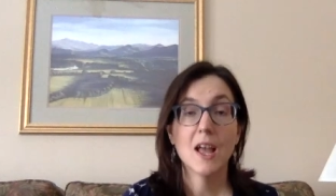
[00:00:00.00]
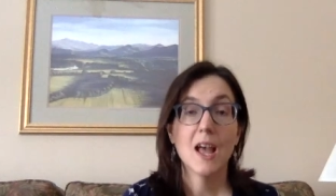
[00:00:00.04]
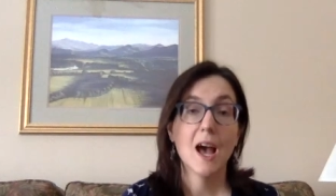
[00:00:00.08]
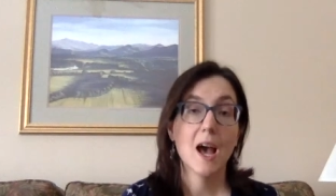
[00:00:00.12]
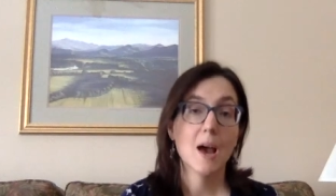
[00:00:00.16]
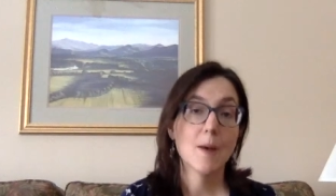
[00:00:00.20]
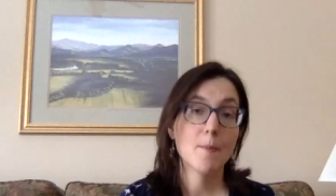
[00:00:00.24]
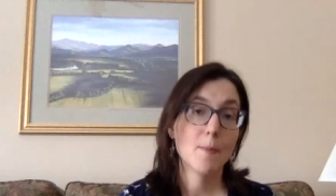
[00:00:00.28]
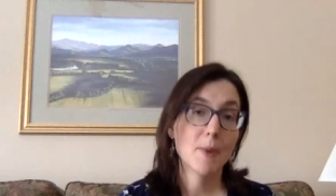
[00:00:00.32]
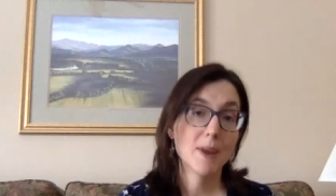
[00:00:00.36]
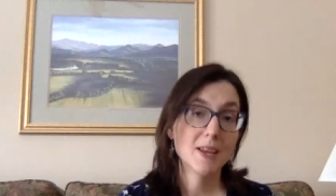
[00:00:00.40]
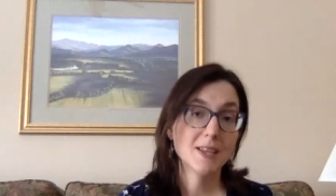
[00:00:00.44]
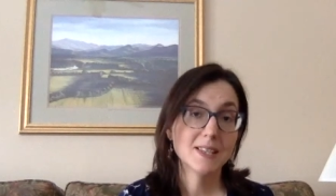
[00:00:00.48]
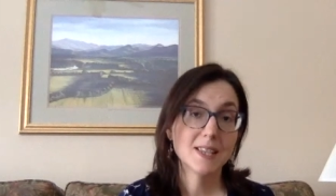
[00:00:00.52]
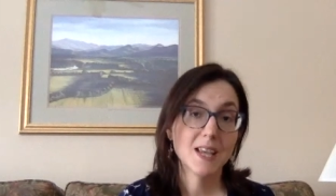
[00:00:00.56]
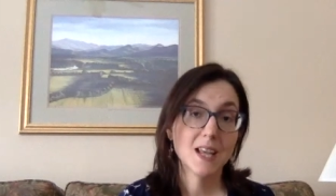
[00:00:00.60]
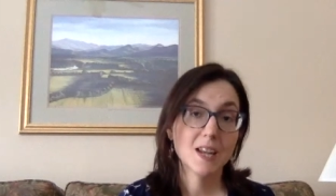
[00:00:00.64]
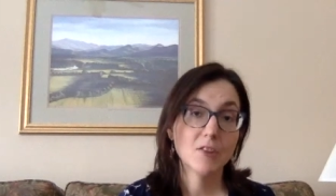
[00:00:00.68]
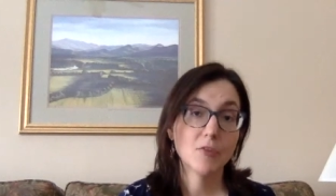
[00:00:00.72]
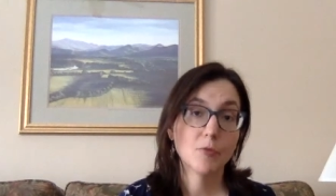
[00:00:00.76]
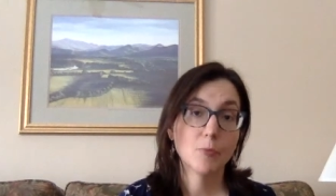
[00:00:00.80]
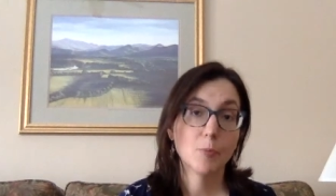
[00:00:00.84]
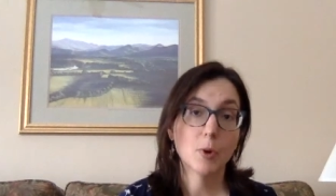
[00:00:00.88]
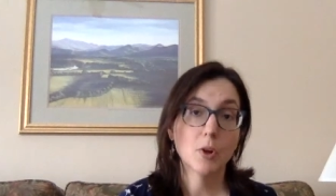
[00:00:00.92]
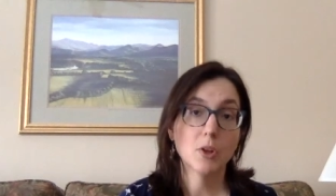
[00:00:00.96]
I'm based out
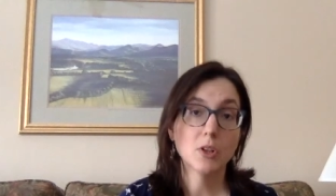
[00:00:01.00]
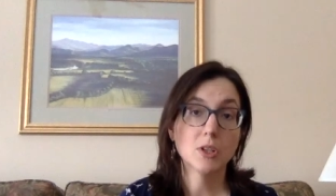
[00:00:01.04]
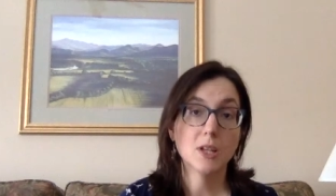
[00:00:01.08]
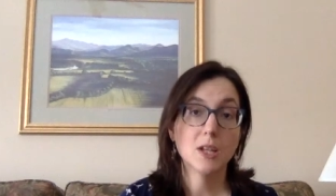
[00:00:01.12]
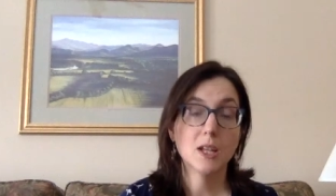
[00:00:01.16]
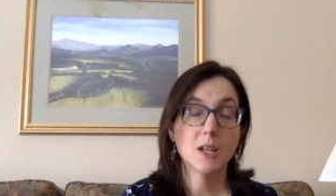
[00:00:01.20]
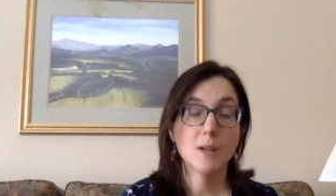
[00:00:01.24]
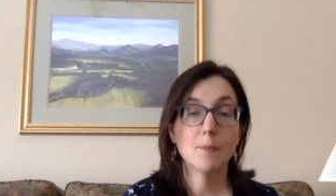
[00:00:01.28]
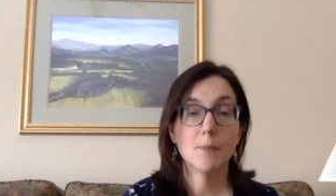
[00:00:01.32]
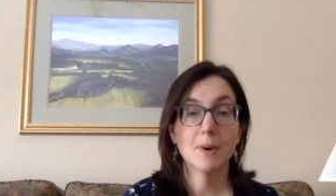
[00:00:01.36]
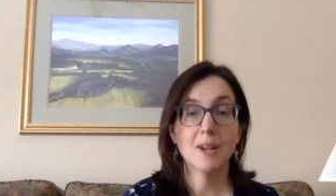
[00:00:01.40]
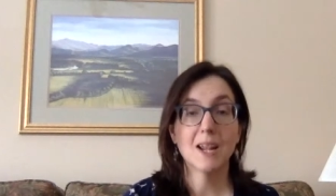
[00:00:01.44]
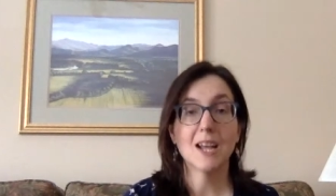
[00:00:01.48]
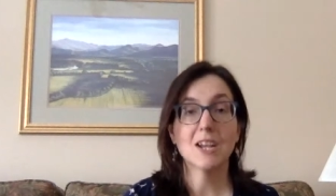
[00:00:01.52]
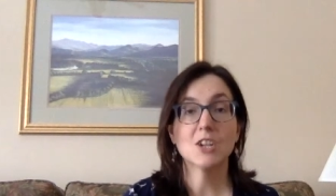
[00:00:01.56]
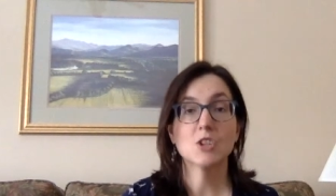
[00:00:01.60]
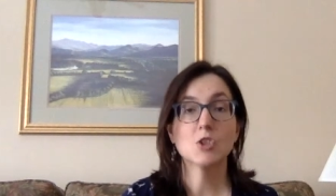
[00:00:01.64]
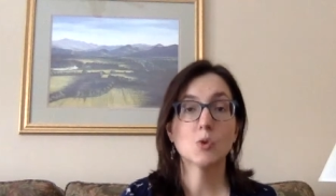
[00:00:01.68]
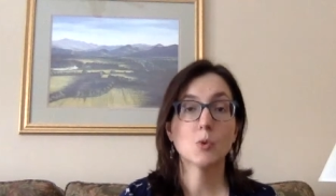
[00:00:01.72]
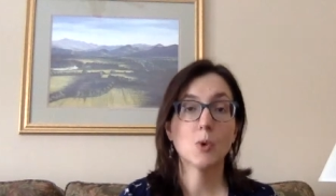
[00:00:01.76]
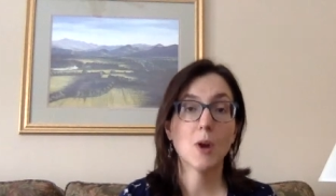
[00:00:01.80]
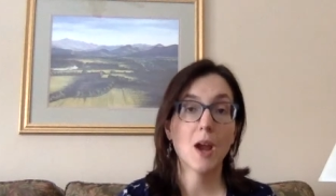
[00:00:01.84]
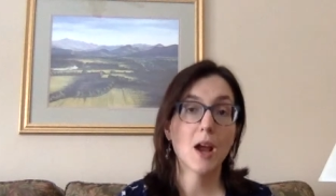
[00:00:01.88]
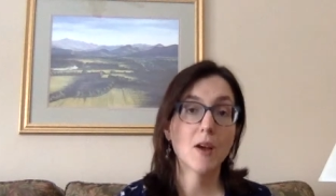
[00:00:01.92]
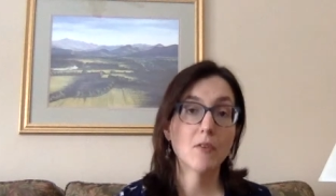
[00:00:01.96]
of Brooklyn, but I
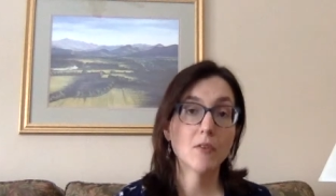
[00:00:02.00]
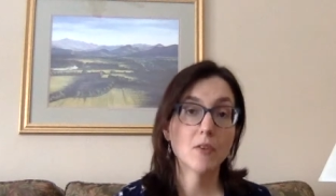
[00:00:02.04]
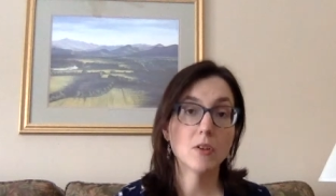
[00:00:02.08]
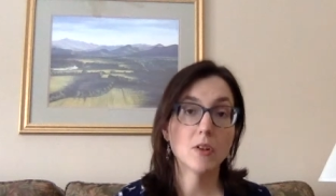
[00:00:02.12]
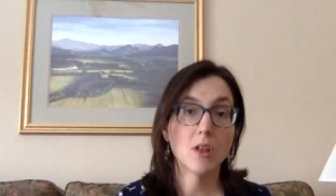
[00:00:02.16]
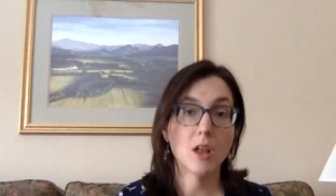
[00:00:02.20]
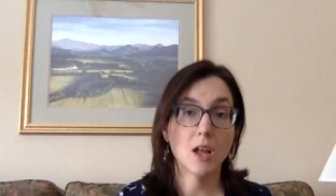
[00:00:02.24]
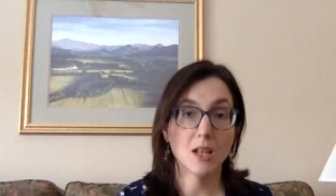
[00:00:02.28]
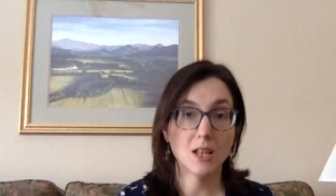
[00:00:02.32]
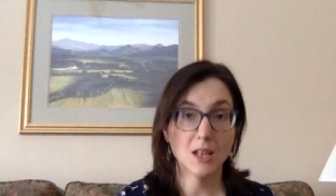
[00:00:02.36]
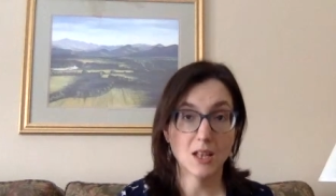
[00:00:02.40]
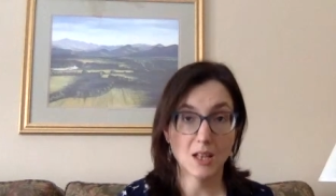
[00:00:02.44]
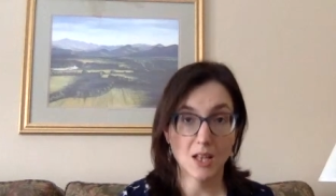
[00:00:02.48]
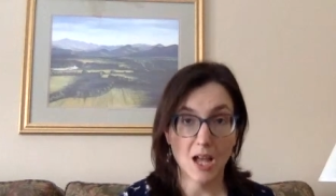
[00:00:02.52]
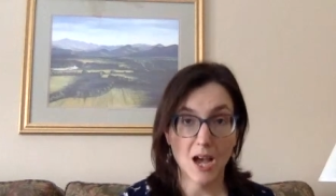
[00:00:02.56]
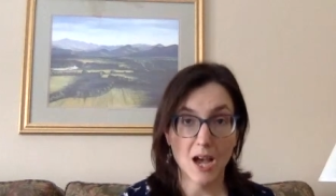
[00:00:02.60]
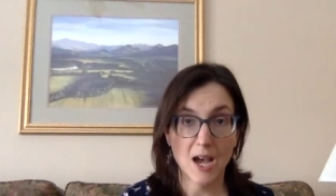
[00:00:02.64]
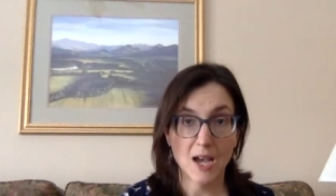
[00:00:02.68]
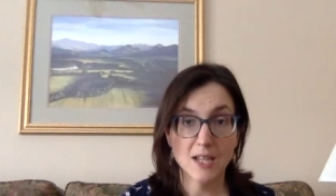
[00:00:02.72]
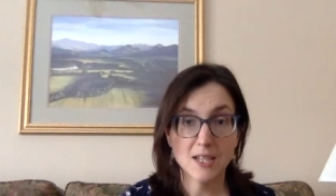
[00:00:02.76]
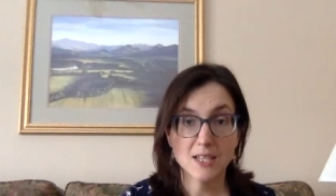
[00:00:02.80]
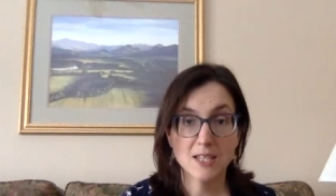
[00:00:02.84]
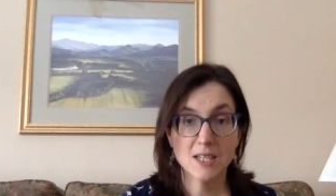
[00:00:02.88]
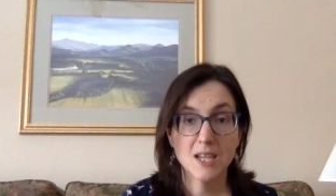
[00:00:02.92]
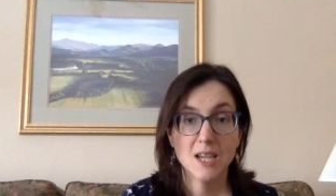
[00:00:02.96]
travel a
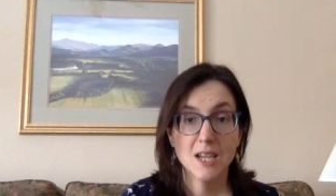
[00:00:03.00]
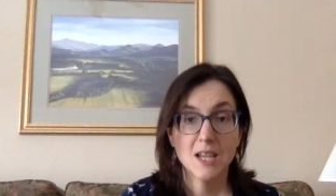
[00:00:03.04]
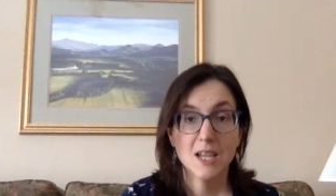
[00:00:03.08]
lot.